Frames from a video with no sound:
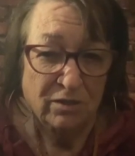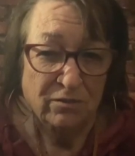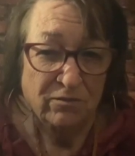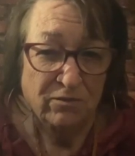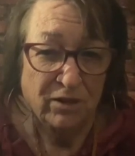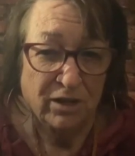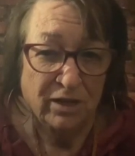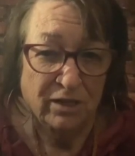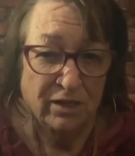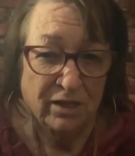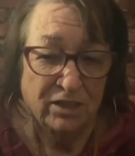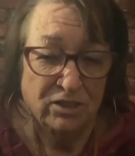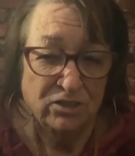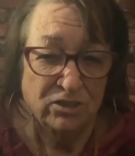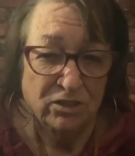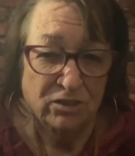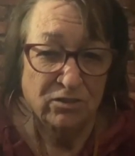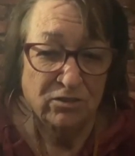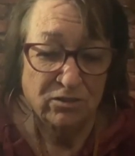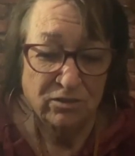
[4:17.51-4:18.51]

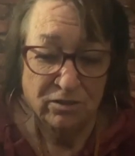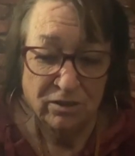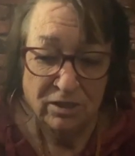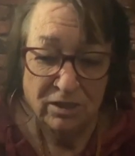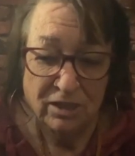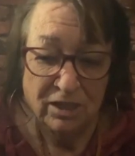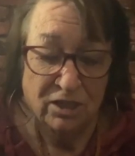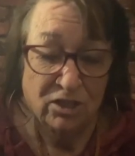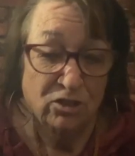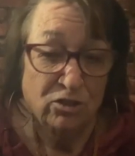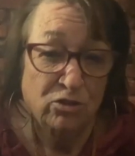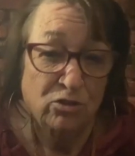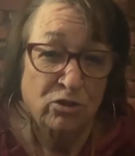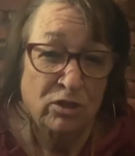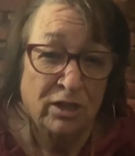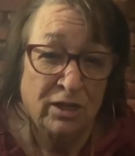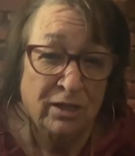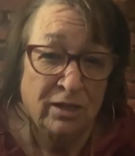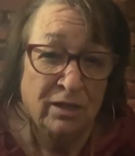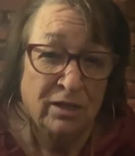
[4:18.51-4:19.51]
violations,
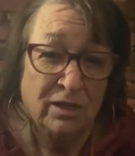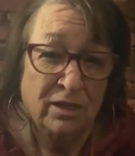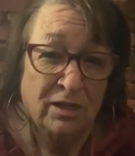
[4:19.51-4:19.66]
including